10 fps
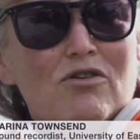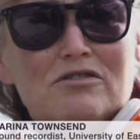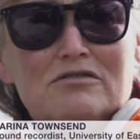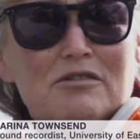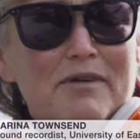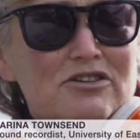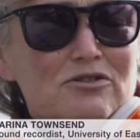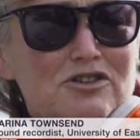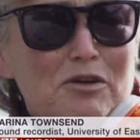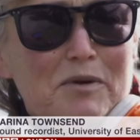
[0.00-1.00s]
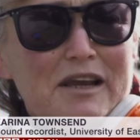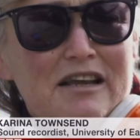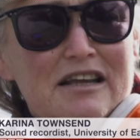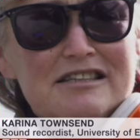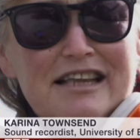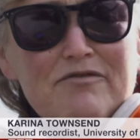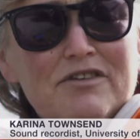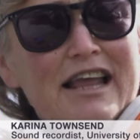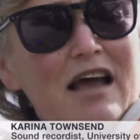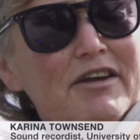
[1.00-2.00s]
or commercial shipping is
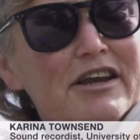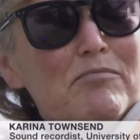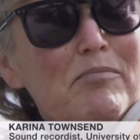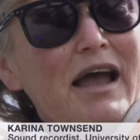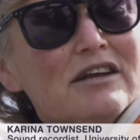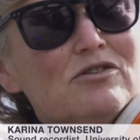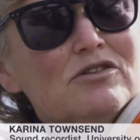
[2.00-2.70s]
definitely having an impact